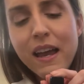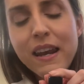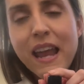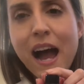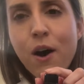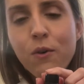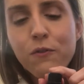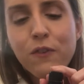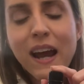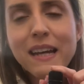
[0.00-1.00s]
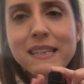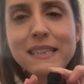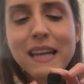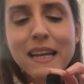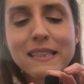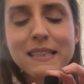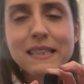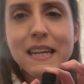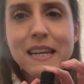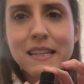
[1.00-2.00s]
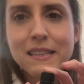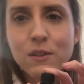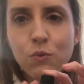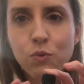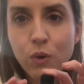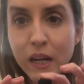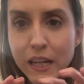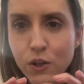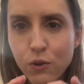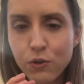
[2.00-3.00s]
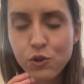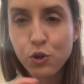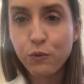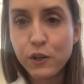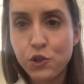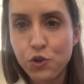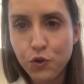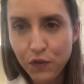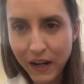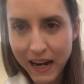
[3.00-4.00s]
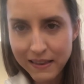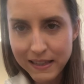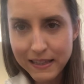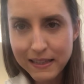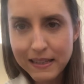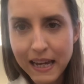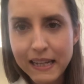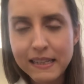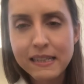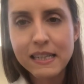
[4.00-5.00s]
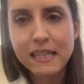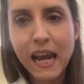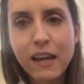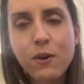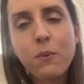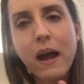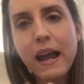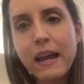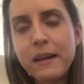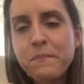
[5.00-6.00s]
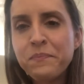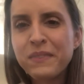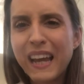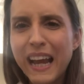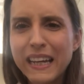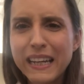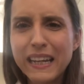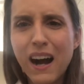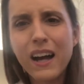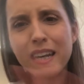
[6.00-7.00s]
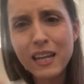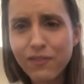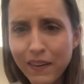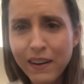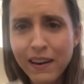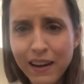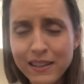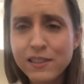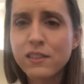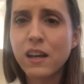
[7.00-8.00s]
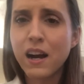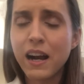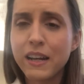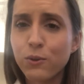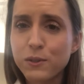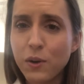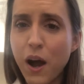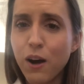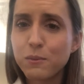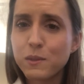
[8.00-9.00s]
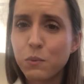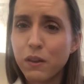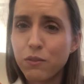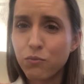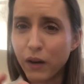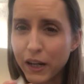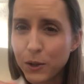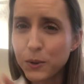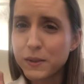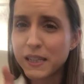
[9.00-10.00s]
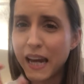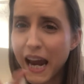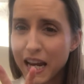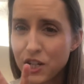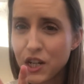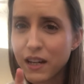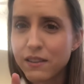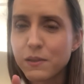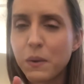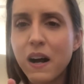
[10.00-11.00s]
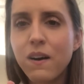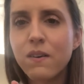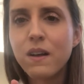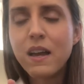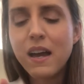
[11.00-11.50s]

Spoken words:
Now, frankincense is really good to rejuvenate the skin, to take away any unevenness. It also helps with wrinkles and aging as well.